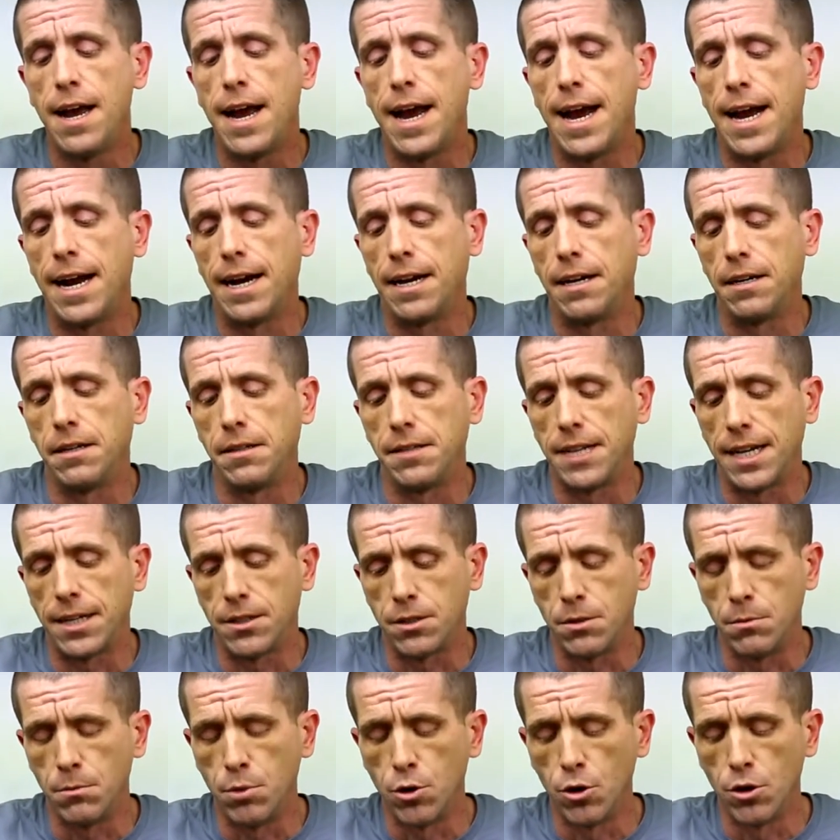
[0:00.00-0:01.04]
And
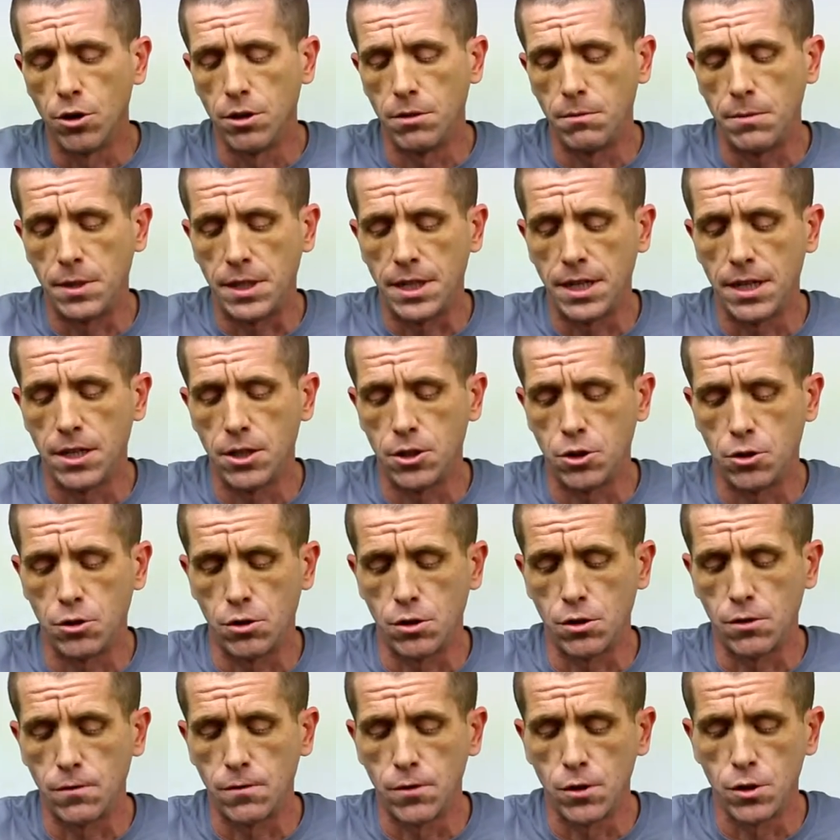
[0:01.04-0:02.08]
that's important because
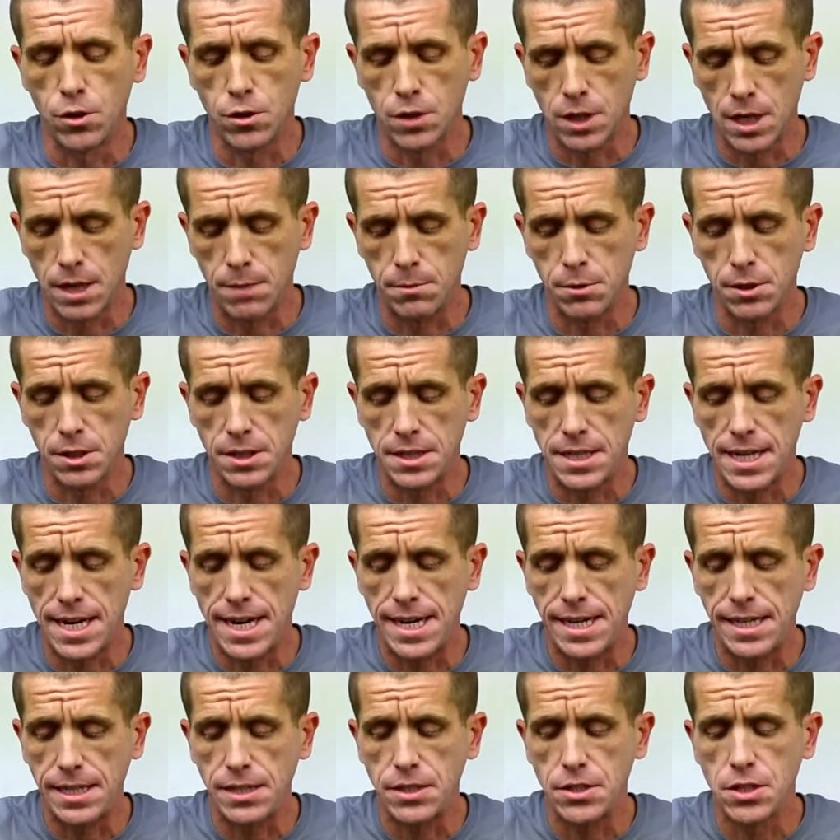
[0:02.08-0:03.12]
during the first couple of
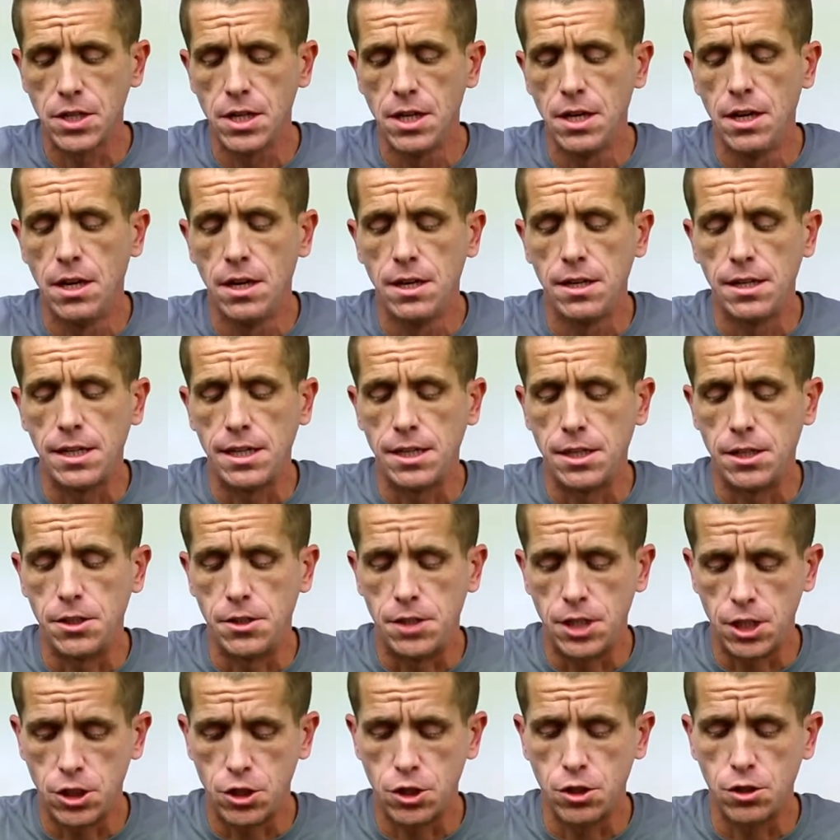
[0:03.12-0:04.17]
days, in
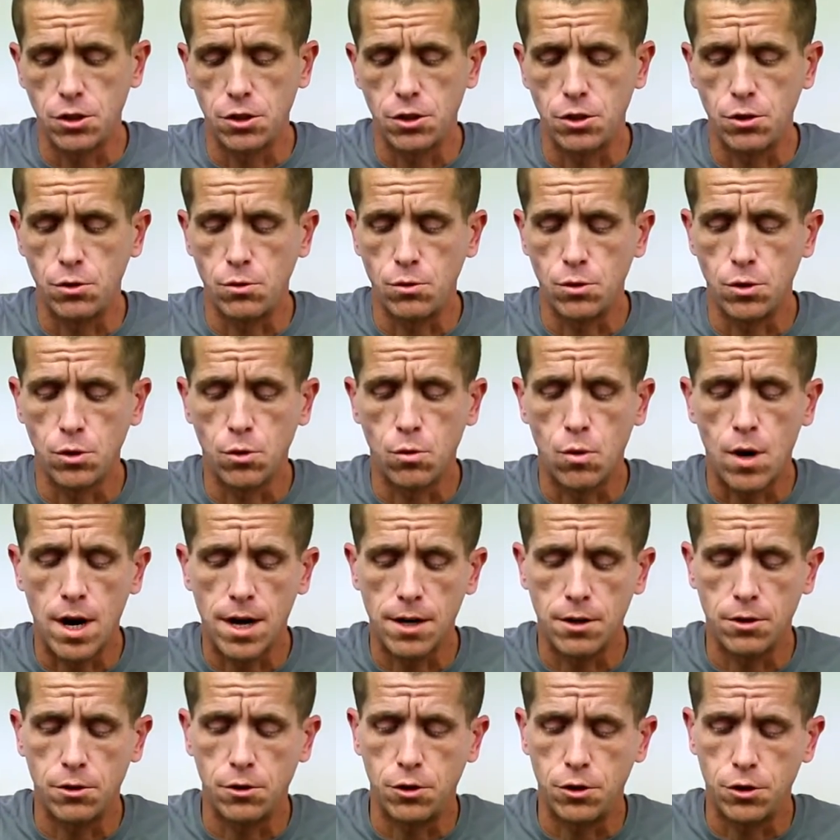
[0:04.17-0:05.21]
addition to the
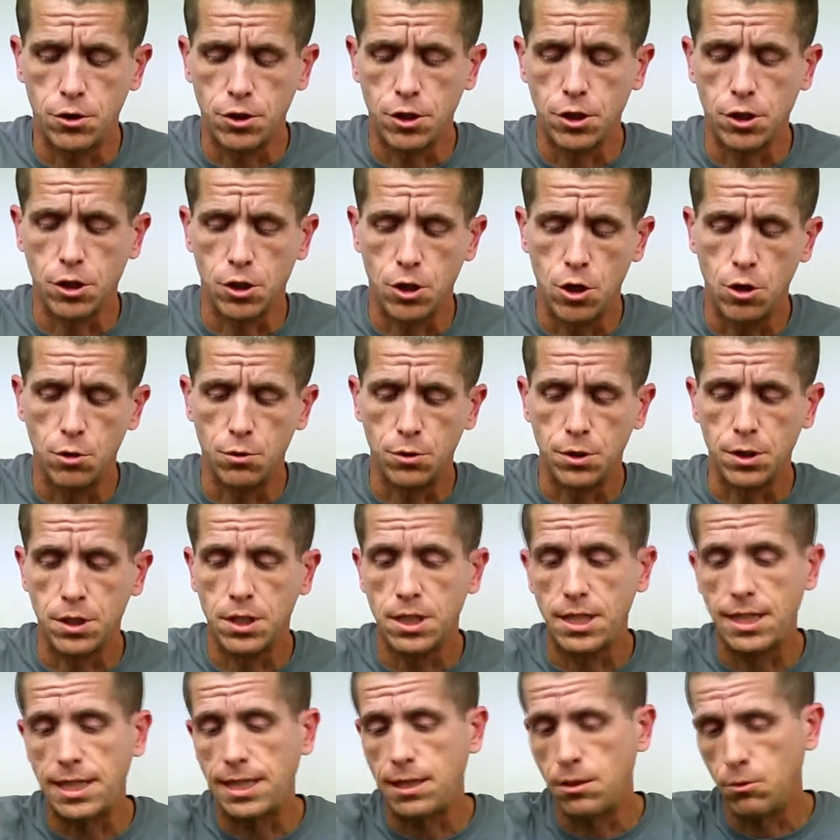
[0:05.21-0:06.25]
water that's going to coat the
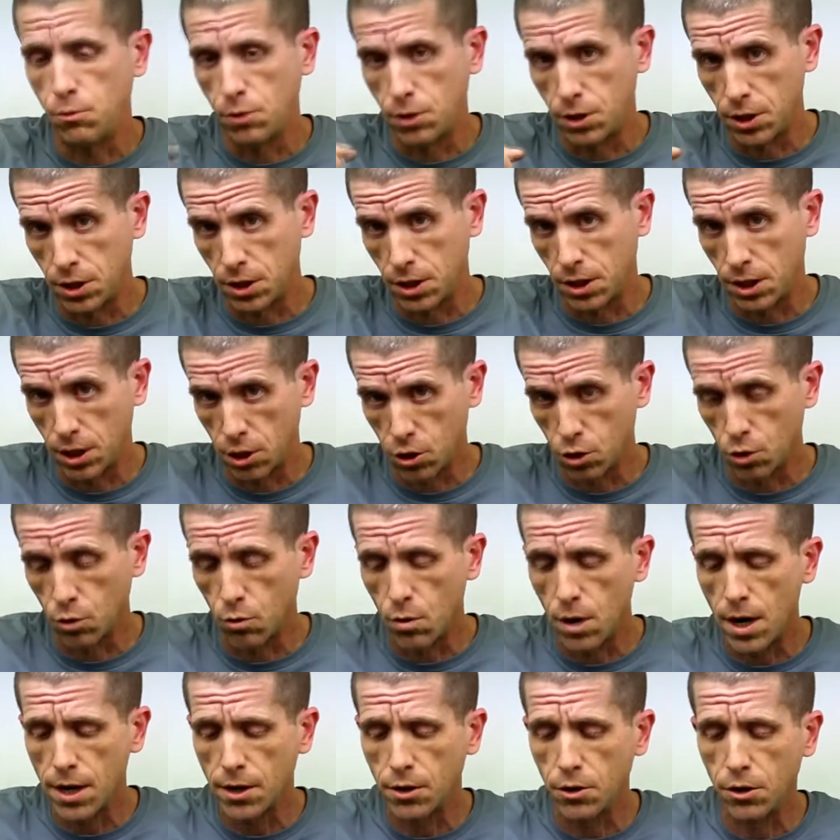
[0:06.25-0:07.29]
seed with this initial
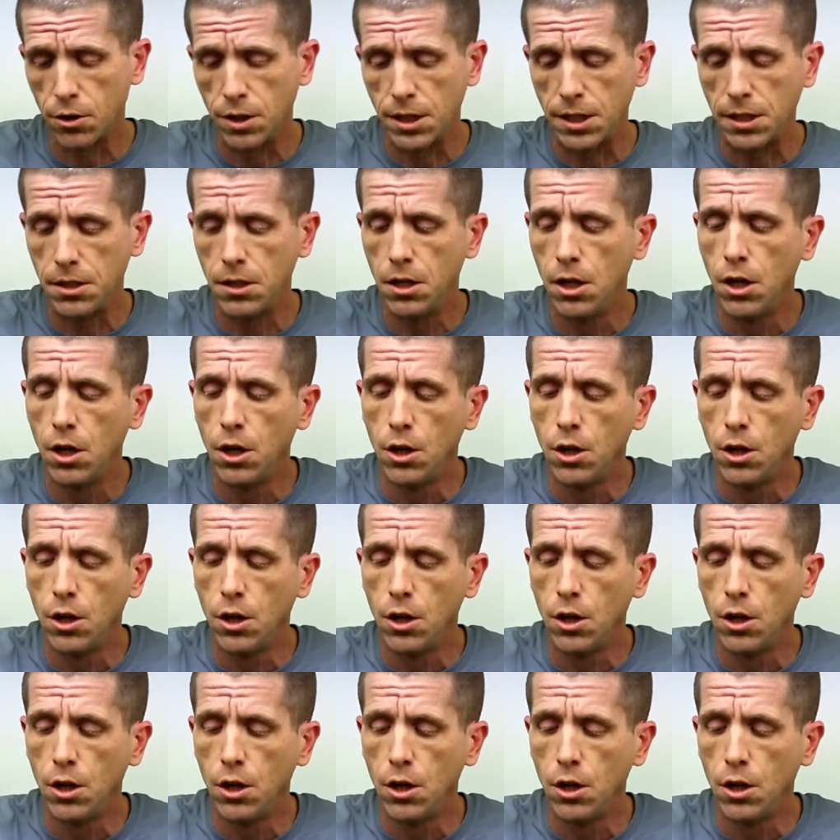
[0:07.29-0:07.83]
watering,